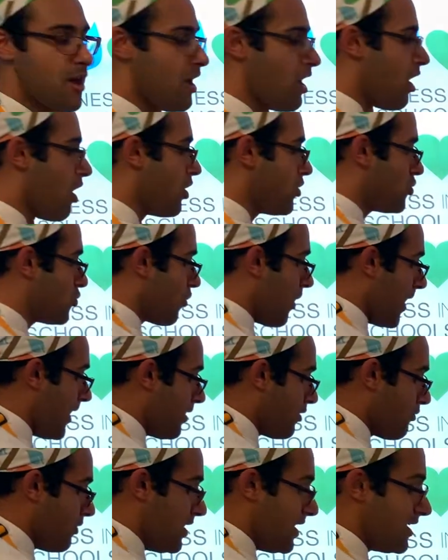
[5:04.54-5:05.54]
Our dry
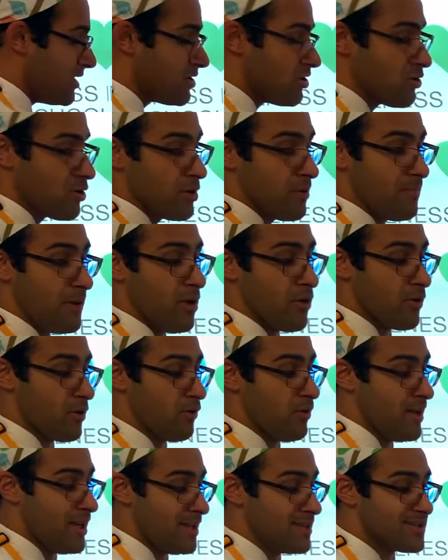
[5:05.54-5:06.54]
ingredients are going to be our
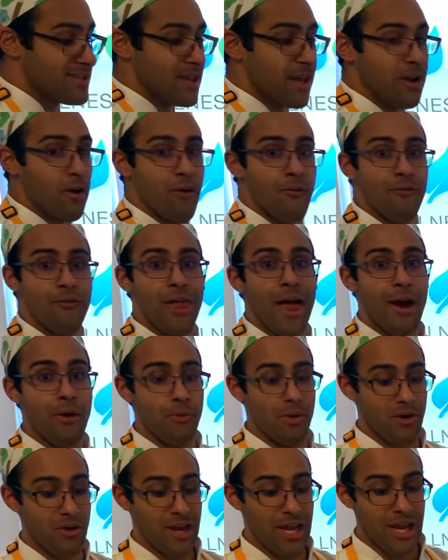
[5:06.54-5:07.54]
ingredients like our
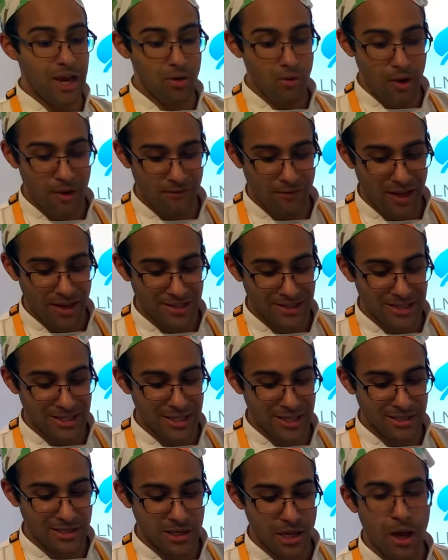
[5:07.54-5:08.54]
flour. Here I've got
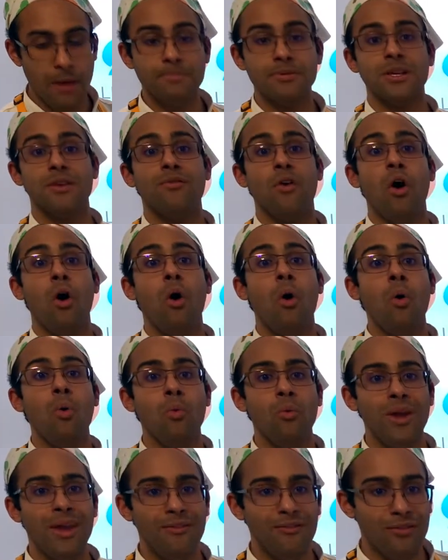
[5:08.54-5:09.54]
6 cups of whole
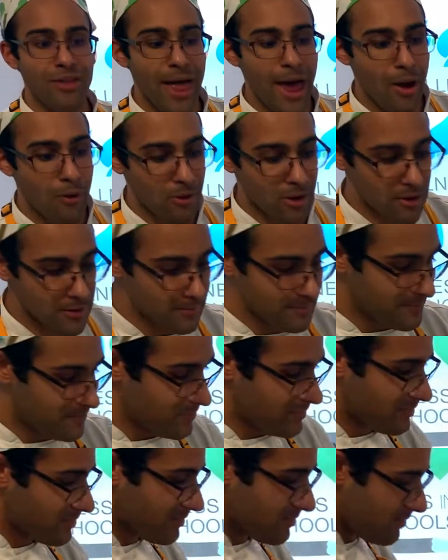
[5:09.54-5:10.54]
wheat flour.
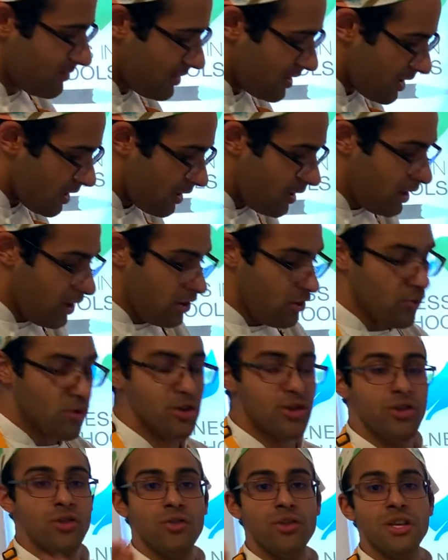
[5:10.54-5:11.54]
You could
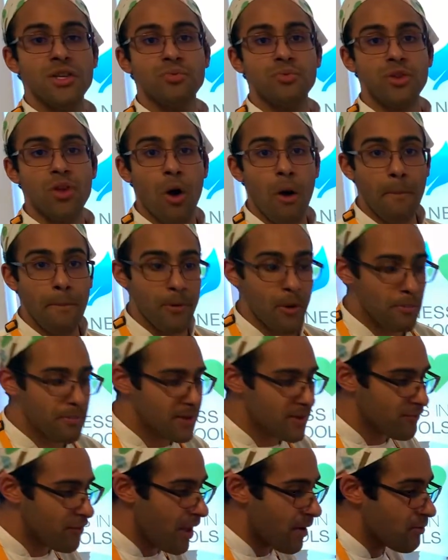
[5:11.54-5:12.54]
do this with
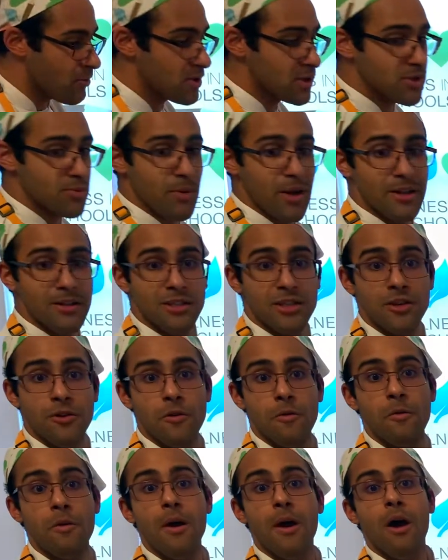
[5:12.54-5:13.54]
all-purpose flour as well
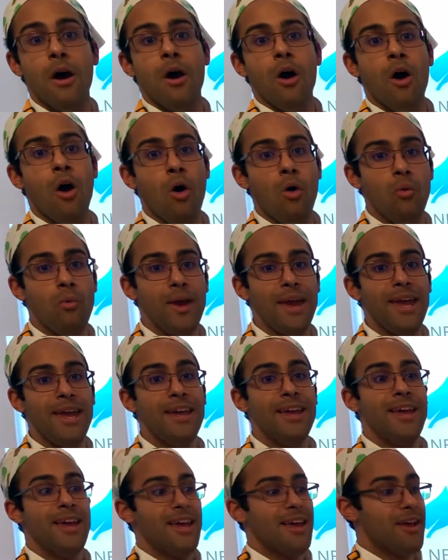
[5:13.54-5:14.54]
too. Whole wheat
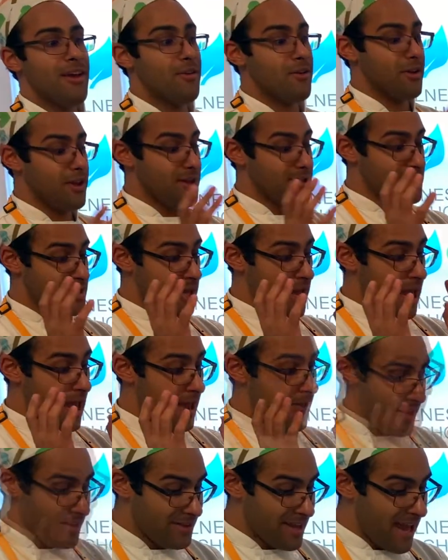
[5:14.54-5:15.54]
is
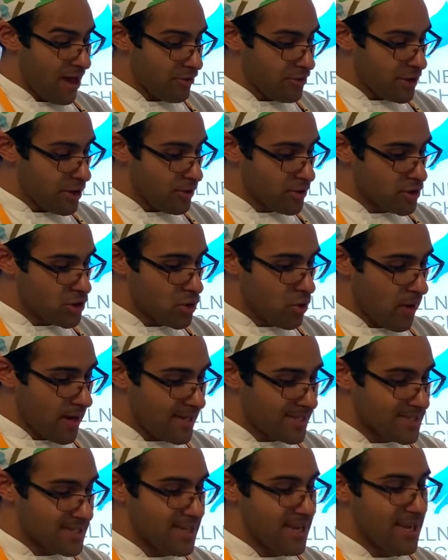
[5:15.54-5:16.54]
a healthier choice.